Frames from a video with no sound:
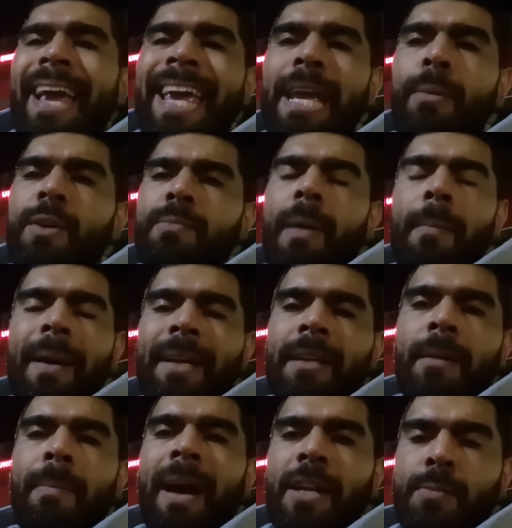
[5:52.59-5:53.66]
He was my man of
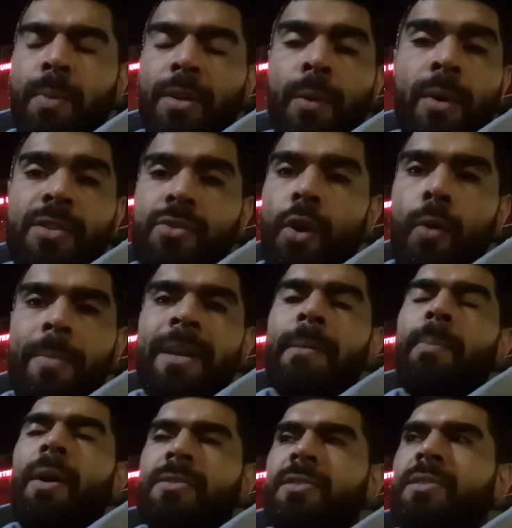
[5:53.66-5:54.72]
the match, but there were so many
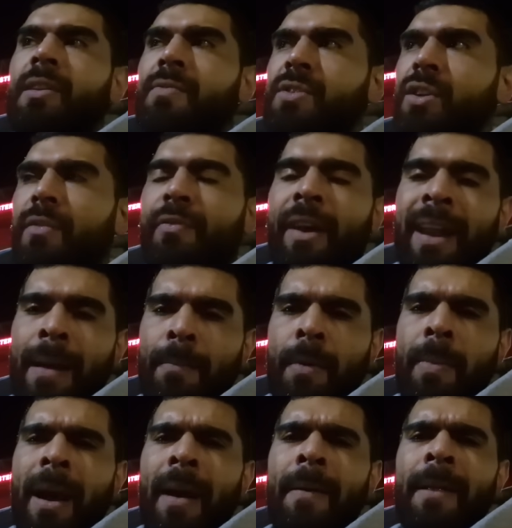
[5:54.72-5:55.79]
positives. Sofyan
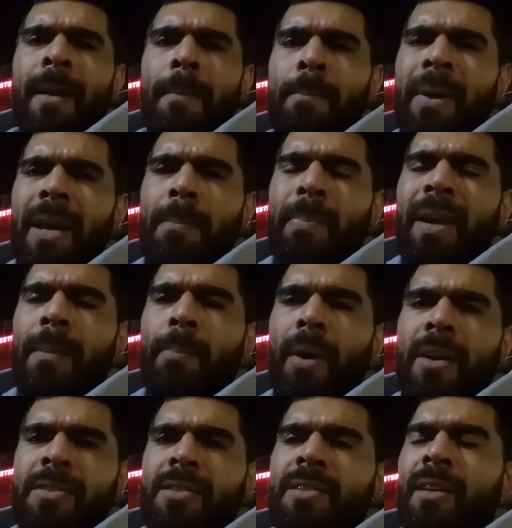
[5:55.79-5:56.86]
Amrabat, big
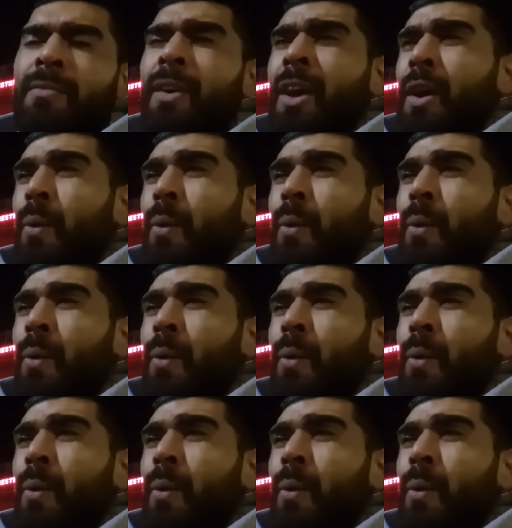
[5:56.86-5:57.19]
positive.